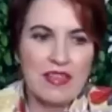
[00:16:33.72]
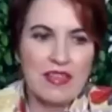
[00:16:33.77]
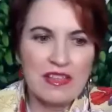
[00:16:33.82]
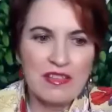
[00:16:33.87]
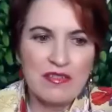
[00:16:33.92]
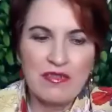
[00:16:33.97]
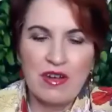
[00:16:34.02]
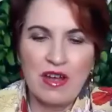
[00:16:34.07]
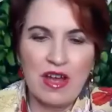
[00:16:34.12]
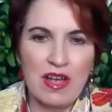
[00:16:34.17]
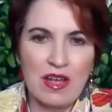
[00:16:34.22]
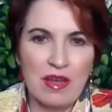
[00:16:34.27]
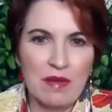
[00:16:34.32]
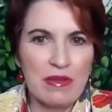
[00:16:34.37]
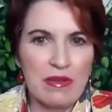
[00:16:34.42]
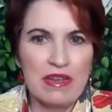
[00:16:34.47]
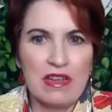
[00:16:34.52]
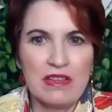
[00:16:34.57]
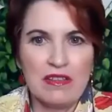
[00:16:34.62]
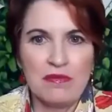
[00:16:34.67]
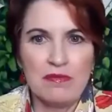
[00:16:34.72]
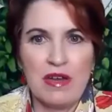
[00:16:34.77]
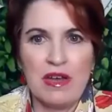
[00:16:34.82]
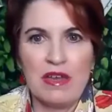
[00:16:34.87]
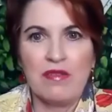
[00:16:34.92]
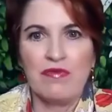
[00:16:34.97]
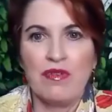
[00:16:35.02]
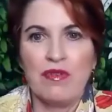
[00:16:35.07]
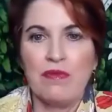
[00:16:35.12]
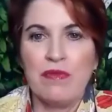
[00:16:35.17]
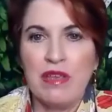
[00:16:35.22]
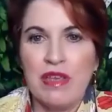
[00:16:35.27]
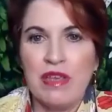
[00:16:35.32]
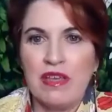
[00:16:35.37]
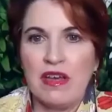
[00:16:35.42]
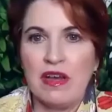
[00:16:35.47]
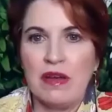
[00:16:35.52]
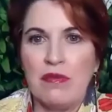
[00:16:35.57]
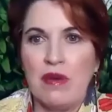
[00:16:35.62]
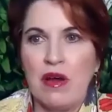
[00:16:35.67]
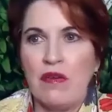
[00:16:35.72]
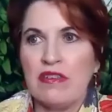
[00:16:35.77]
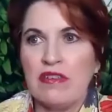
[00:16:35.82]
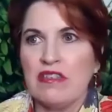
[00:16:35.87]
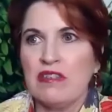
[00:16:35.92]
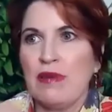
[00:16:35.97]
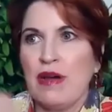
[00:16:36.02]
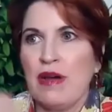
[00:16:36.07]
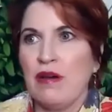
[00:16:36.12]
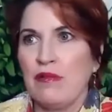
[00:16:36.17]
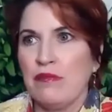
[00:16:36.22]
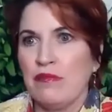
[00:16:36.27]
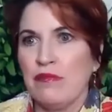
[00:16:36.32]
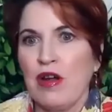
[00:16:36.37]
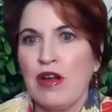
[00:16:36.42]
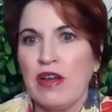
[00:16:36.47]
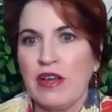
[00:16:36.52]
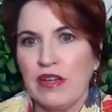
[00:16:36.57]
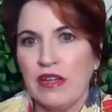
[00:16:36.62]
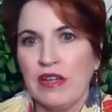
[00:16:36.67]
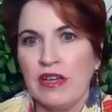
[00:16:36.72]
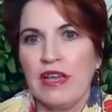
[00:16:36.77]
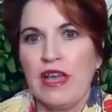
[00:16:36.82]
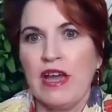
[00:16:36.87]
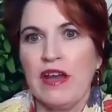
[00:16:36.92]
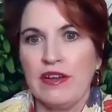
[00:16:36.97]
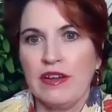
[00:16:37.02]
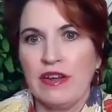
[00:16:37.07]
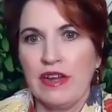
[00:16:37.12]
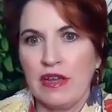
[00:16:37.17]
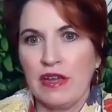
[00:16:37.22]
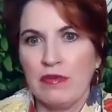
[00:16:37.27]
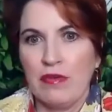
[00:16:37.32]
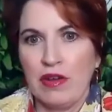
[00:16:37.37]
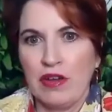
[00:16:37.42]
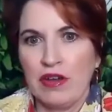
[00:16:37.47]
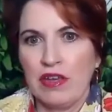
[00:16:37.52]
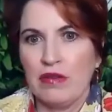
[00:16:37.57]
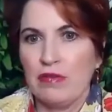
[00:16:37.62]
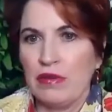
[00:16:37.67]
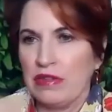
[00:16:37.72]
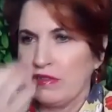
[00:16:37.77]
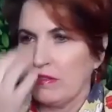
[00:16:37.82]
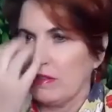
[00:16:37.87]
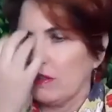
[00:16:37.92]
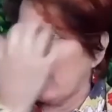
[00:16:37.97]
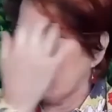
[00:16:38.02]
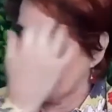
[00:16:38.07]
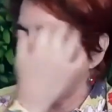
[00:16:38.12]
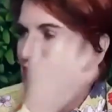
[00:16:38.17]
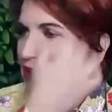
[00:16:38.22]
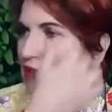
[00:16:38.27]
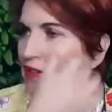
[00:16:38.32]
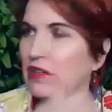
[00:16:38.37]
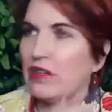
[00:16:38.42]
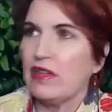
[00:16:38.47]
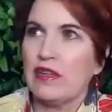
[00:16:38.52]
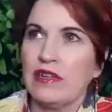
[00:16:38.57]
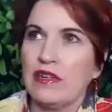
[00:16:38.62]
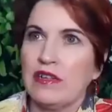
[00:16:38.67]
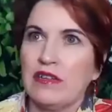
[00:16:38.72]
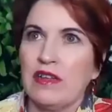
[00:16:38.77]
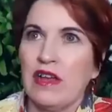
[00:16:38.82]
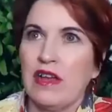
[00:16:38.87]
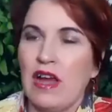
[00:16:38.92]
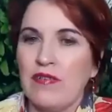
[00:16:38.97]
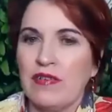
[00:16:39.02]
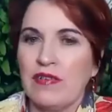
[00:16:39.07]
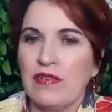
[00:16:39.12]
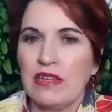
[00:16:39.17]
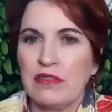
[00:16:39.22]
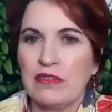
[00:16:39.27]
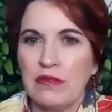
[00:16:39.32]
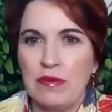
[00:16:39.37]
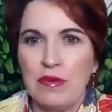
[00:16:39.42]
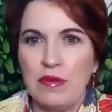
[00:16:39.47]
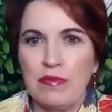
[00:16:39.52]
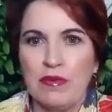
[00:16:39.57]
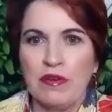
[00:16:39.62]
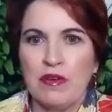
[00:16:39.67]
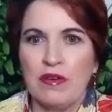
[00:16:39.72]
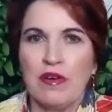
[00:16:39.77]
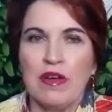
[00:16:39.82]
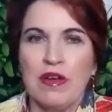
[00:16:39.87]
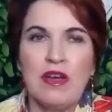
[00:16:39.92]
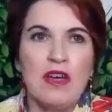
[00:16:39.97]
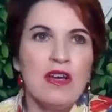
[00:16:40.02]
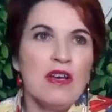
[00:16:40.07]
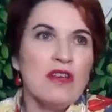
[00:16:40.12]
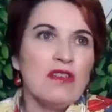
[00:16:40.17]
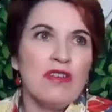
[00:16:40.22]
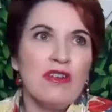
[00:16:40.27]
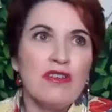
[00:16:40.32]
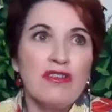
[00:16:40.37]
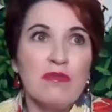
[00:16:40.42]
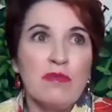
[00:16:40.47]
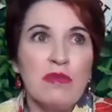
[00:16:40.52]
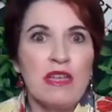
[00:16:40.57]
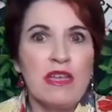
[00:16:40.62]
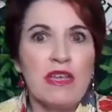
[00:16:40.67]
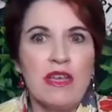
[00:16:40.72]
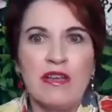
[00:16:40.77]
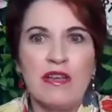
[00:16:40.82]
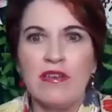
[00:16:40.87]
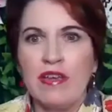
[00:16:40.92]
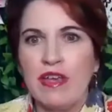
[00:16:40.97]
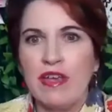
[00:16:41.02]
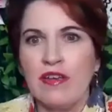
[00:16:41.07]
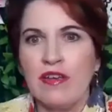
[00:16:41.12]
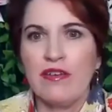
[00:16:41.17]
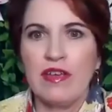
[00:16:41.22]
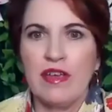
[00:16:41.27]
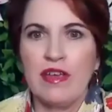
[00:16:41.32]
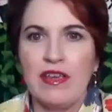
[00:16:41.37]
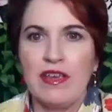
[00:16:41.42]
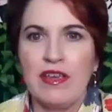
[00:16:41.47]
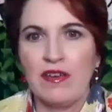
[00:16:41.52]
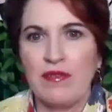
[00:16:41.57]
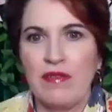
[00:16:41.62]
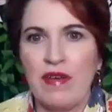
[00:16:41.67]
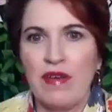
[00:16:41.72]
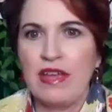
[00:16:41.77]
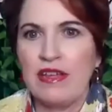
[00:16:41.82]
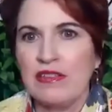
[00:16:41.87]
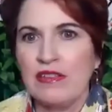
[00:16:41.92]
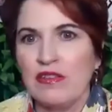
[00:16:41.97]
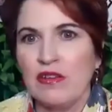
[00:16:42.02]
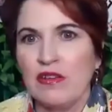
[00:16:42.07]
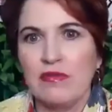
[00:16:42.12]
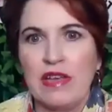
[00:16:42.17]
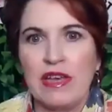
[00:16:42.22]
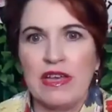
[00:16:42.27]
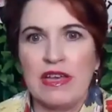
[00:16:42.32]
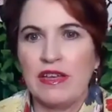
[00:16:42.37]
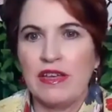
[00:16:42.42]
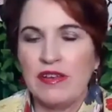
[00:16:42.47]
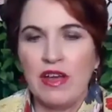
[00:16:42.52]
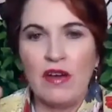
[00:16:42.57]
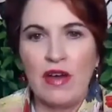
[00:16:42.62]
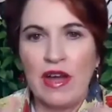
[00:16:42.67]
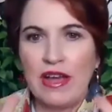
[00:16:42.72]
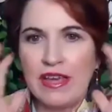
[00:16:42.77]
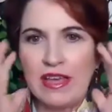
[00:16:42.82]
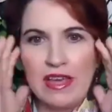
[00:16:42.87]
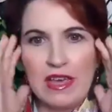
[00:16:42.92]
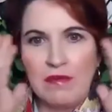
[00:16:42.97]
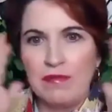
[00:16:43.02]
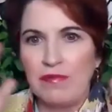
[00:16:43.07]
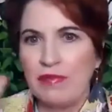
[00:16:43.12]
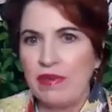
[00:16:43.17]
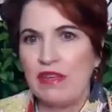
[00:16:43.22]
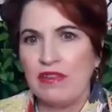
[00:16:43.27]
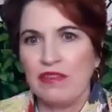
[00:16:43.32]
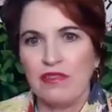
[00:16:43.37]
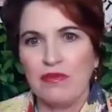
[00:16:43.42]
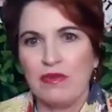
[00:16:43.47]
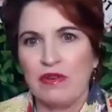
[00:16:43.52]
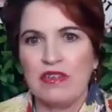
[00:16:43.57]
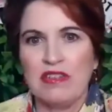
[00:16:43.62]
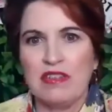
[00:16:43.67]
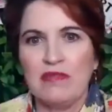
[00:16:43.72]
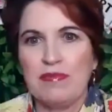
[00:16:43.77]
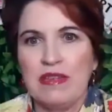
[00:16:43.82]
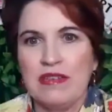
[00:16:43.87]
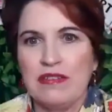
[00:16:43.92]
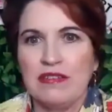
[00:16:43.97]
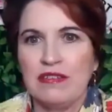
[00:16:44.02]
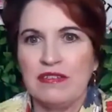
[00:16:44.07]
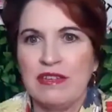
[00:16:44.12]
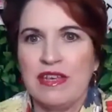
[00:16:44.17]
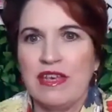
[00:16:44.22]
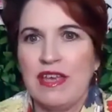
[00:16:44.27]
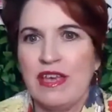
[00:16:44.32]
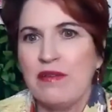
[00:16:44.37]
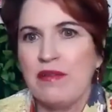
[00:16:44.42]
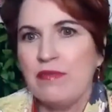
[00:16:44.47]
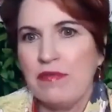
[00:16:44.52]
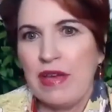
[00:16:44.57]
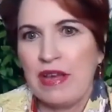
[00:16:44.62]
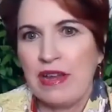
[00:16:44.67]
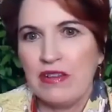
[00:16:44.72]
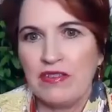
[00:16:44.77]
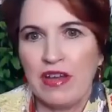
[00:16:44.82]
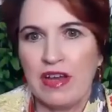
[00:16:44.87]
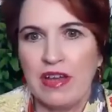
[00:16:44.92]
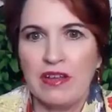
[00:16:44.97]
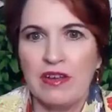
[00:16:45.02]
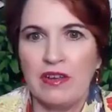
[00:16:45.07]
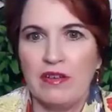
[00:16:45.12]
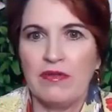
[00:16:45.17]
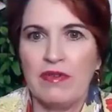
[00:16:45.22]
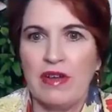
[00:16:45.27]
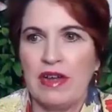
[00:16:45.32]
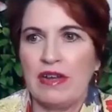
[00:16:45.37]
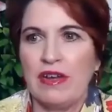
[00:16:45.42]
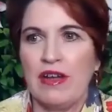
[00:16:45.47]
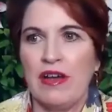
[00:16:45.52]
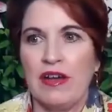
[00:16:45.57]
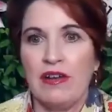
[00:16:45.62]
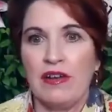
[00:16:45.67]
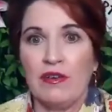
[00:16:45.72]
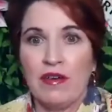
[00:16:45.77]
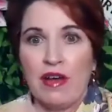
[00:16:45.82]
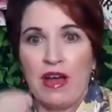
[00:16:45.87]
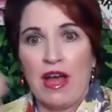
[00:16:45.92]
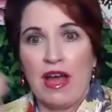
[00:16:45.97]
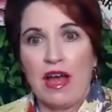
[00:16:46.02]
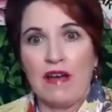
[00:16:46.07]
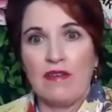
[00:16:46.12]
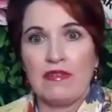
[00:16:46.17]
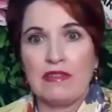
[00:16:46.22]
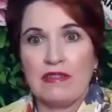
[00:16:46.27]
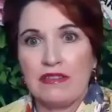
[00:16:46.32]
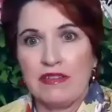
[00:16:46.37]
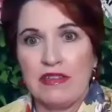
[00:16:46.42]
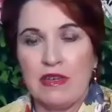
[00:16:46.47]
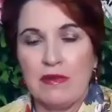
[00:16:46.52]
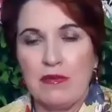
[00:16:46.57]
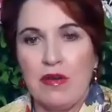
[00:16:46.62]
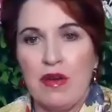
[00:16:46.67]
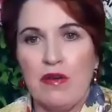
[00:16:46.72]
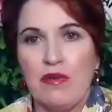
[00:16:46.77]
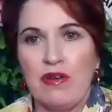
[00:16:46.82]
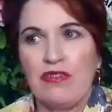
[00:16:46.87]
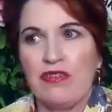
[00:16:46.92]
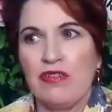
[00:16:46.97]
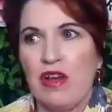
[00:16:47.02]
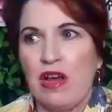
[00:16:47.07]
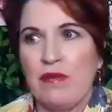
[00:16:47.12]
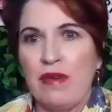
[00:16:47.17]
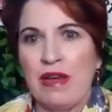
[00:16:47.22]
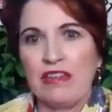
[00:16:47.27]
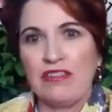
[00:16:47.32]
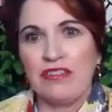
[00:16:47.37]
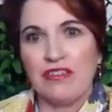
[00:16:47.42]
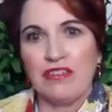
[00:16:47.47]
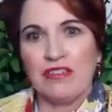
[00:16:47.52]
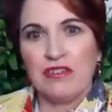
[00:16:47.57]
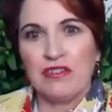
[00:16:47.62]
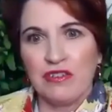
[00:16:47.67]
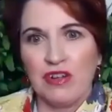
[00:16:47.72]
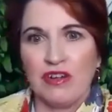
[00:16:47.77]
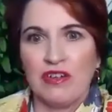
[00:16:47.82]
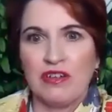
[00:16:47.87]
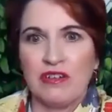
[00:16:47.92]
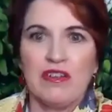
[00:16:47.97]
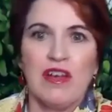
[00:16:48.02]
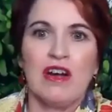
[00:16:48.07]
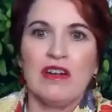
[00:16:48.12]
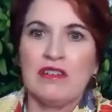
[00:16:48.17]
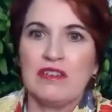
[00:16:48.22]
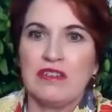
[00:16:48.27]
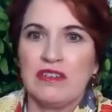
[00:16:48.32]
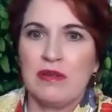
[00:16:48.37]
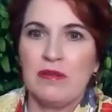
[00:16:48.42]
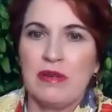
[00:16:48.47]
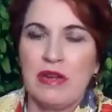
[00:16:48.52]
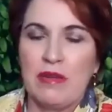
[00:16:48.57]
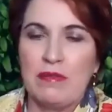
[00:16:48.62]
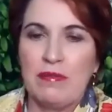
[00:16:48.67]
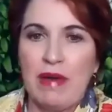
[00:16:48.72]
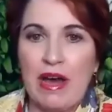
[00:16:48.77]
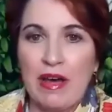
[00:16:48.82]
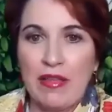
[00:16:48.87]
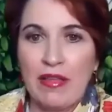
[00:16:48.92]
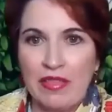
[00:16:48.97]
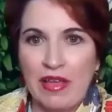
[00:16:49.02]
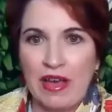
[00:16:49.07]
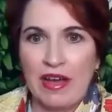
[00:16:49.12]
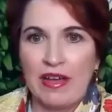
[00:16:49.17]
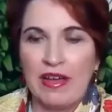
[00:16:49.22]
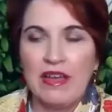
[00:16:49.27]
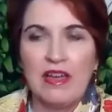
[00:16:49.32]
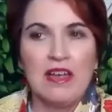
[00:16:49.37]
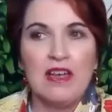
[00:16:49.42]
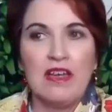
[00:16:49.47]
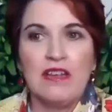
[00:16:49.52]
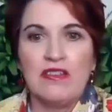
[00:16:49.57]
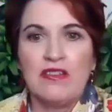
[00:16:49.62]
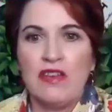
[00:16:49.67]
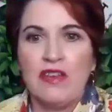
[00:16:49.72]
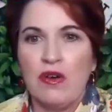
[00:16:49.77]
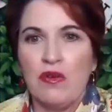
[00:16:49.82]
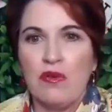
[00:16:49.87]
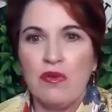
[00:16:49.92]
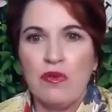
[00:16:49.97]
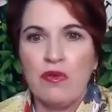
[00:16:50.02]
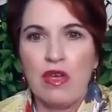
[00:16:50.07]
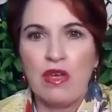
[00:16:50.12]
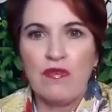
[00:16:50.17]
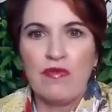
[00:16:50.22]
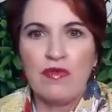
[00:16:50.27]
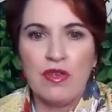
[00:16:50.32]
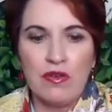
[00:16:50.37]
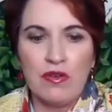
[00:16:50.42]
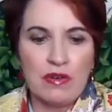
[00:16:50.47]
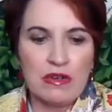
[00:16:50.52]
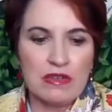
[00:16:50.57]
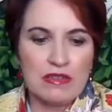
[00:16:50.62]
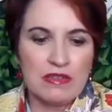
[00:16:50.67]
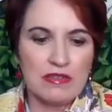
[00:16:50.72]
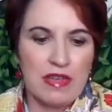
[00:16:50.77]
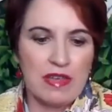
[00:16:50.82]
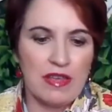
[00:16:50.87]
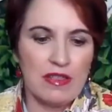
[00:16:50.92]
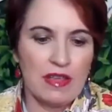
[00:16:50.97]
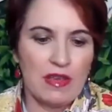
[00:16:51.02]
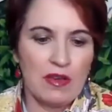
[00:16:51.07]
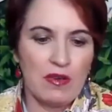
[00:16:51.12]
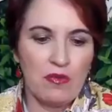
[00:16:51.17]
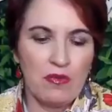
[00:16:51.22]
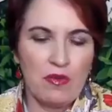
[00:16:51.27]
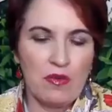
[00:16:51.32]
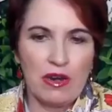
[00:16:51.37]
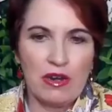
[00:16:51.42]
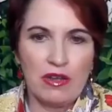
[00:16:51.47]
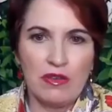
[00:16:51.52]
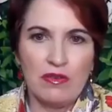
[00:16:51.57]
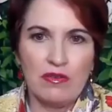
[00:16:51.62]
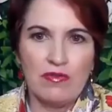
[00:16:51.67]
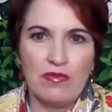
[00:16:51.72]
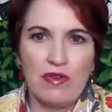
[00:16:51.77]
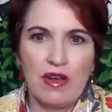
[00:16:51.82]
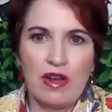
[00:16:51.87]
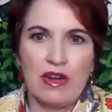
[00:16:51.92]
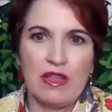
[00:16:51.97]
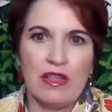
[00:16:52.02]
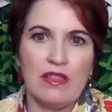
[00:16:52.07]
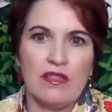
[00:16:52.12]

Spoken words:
where for me, I'm always about marketing. Like, how can I market myself? And I've got some people go, social media here, right? So like, no, I can't be in 20 spaces. I can't manage. Right now I don't have a CMO, which I'm actually starting to talk to somebody about that. So if you were to say, like, what do you find?